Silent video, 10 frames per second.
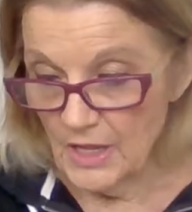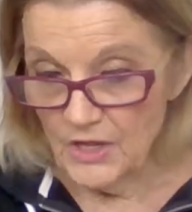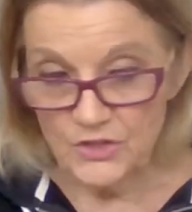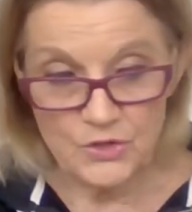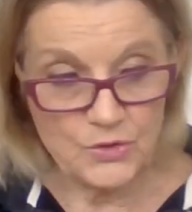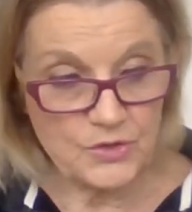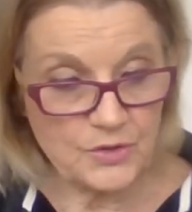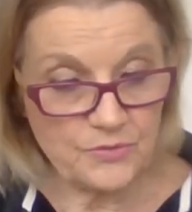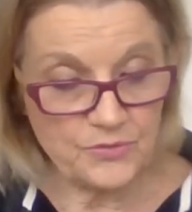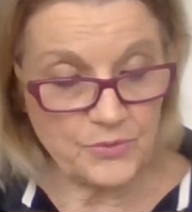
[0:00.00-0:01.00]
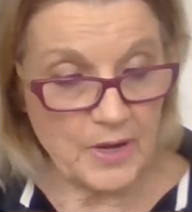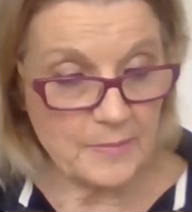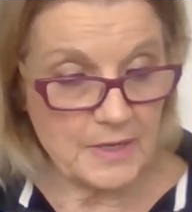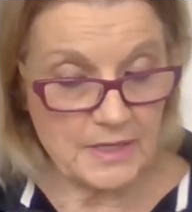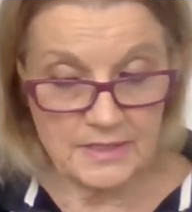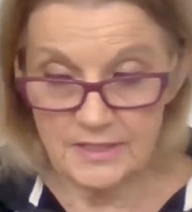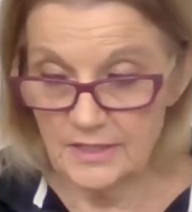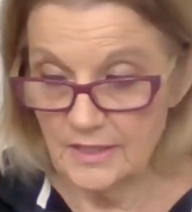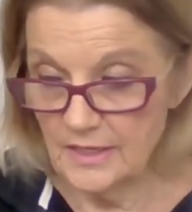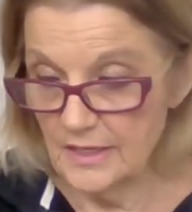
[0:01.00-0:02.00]
you could frame it
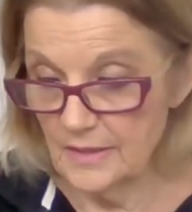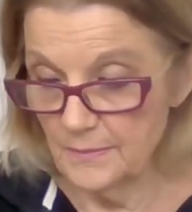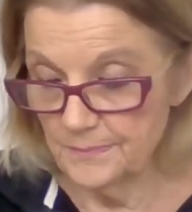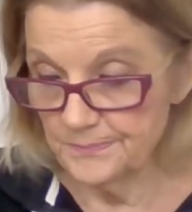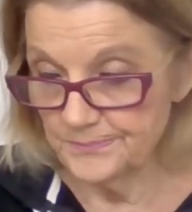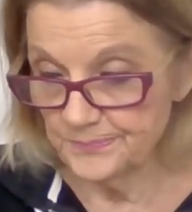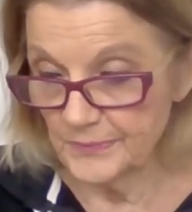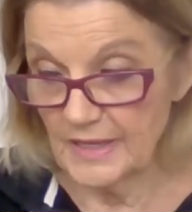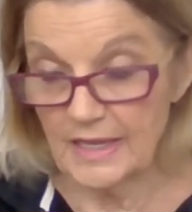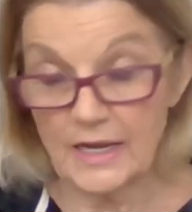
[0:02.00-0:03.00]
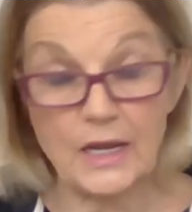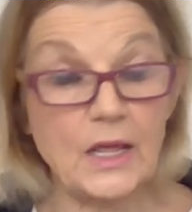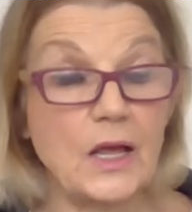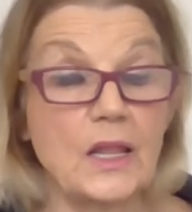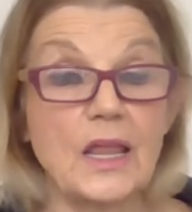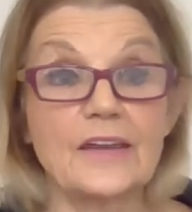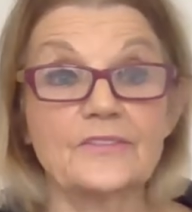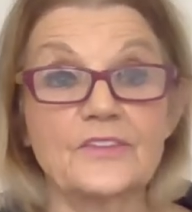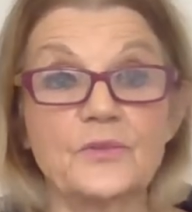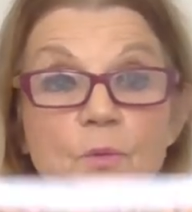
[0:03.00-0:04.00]
in a lot of
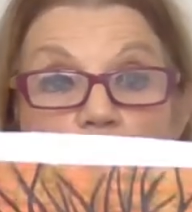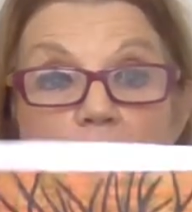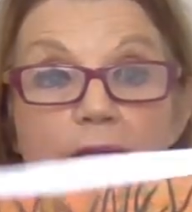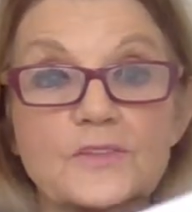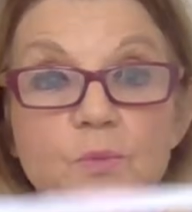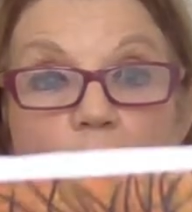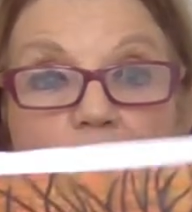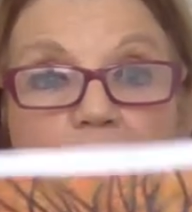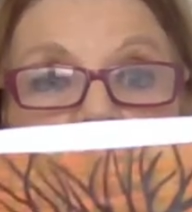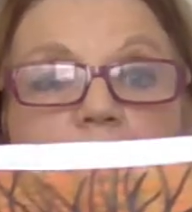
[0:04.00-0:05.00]
different ways. One thing